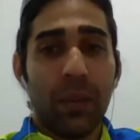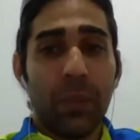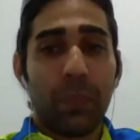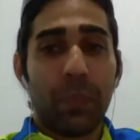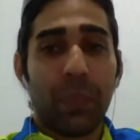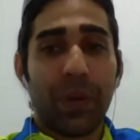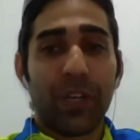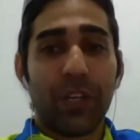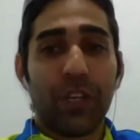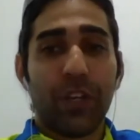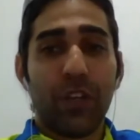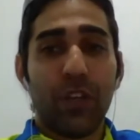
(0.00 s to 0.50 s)

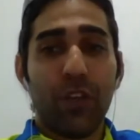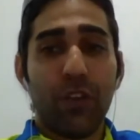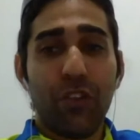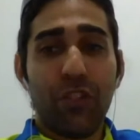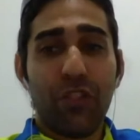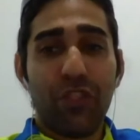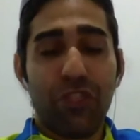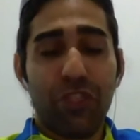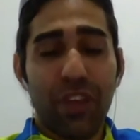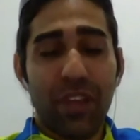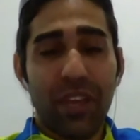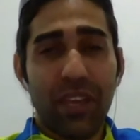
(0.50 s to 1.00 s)
But do you
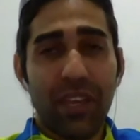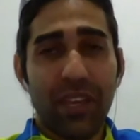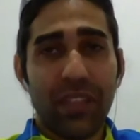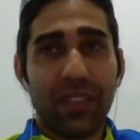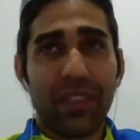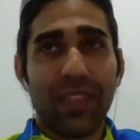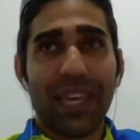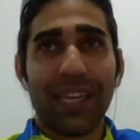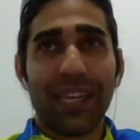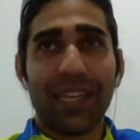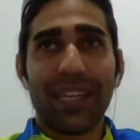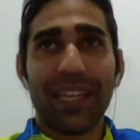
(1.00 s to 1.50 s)
think
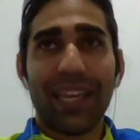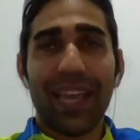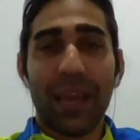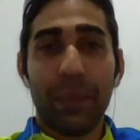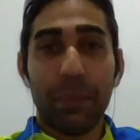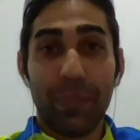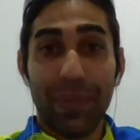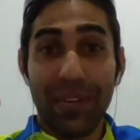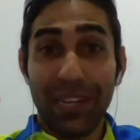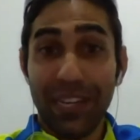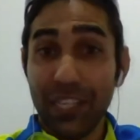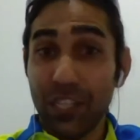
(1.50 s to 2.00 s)
that the
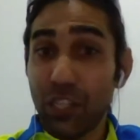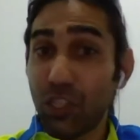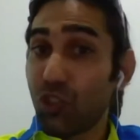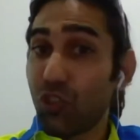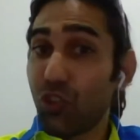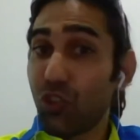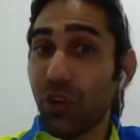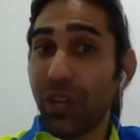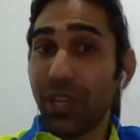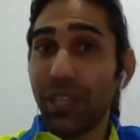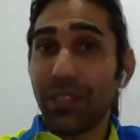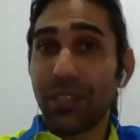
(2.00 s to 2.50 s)

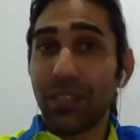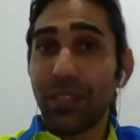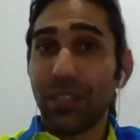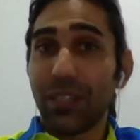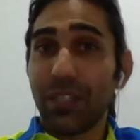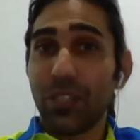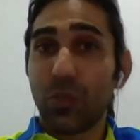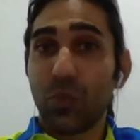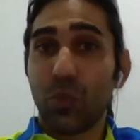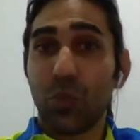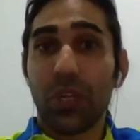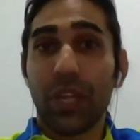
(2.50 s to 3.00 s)

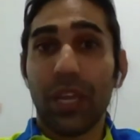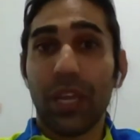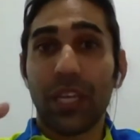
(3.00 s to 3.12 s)
administrators would